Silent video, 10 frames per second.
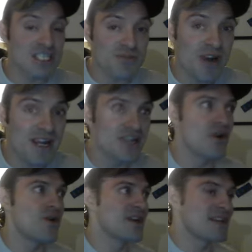spray can
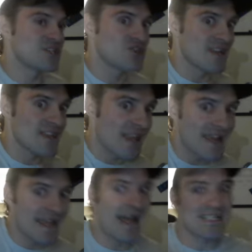go get a strength
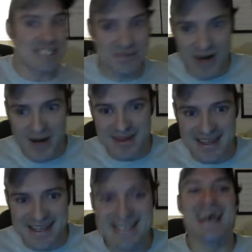8 acid spray with
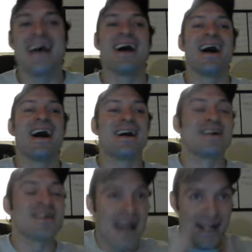this.
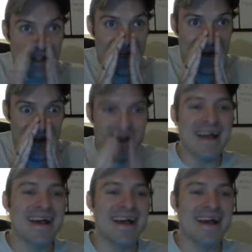Hello.